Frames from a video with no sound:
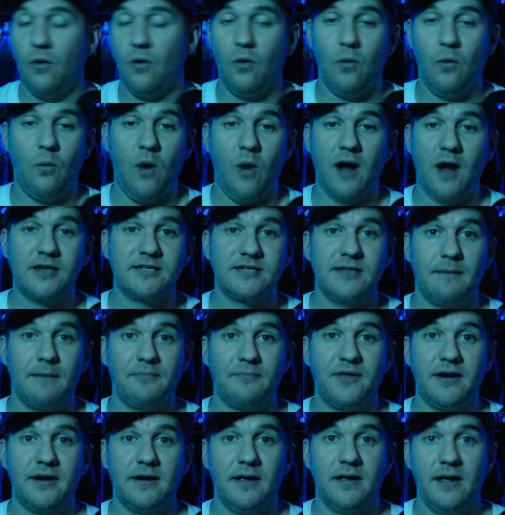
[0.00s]
watch
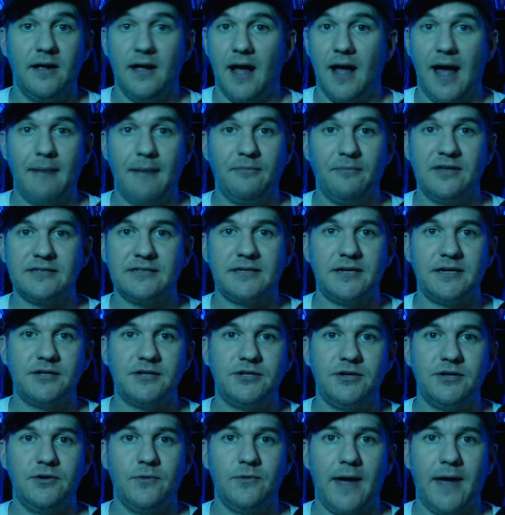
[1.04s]
something. I'm listening
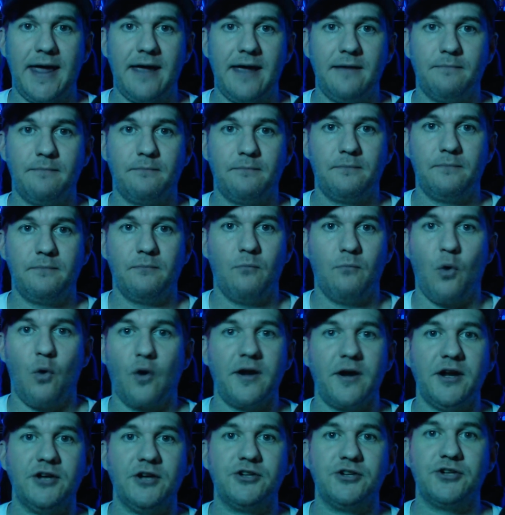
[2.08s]
to a
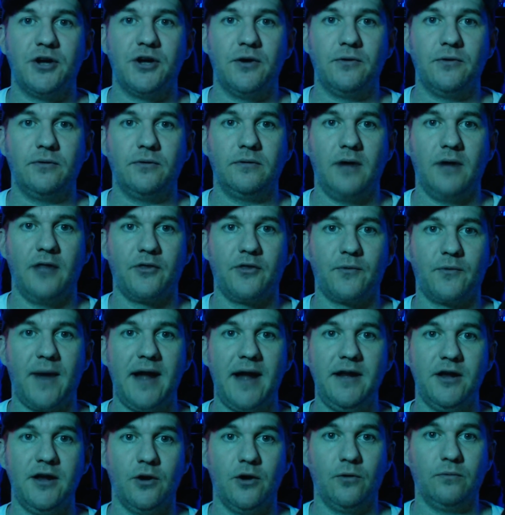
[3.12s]
morning show on the
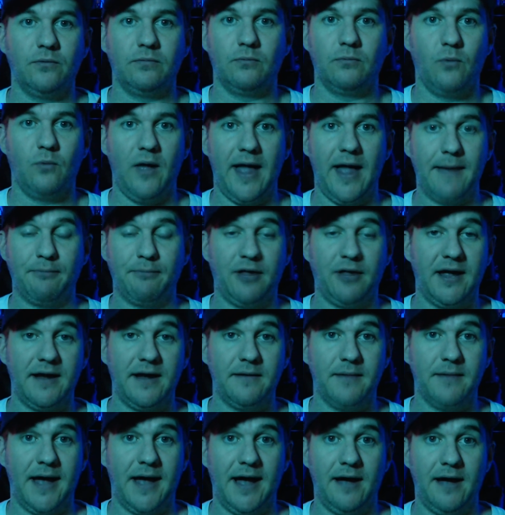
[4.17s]
radio while I
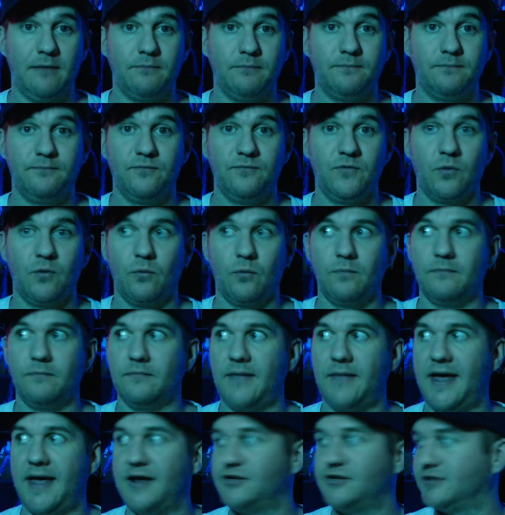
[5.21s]
play
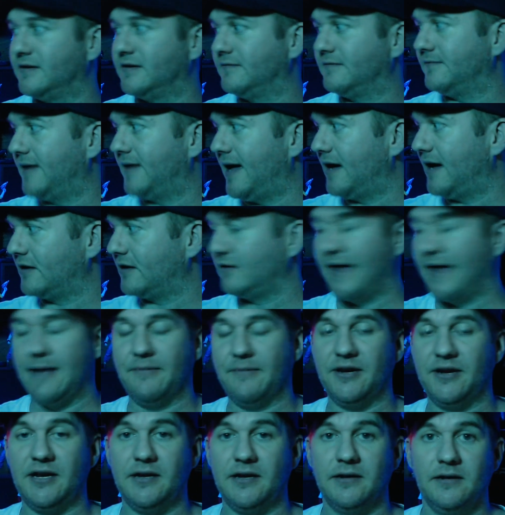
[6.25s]
Age of
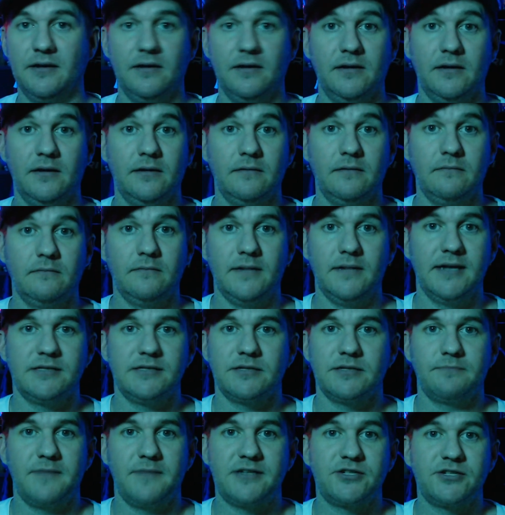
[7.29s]
Calamity. And
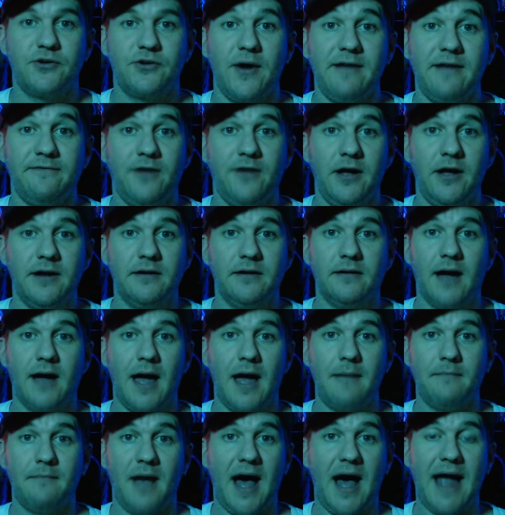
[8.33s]
it's great fun.
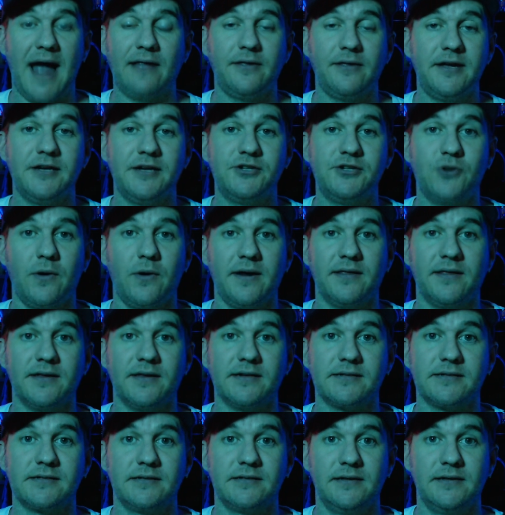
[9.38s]
I'm highly enjoying
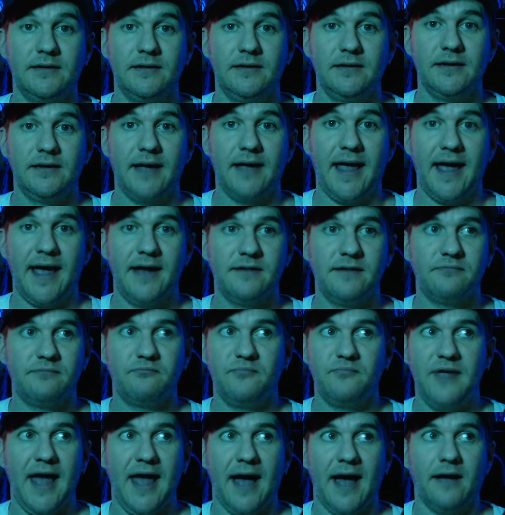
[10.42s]
this. And
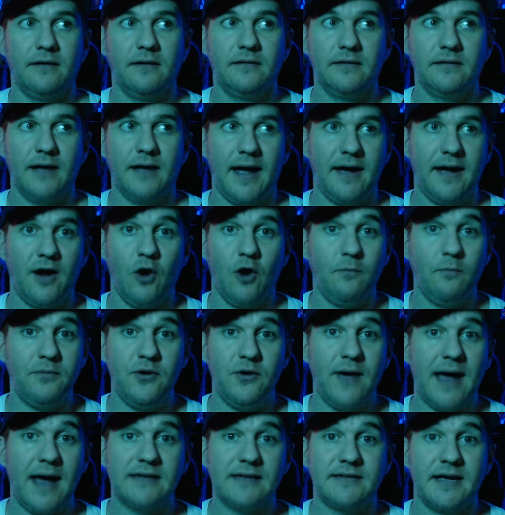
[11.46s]
yeah, I hope
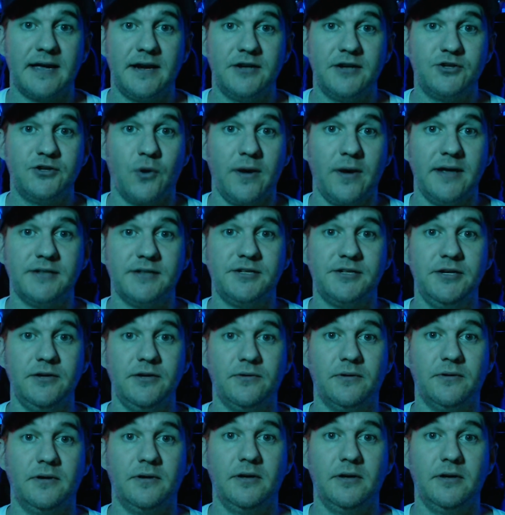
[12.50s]
you guys can enjoy it too.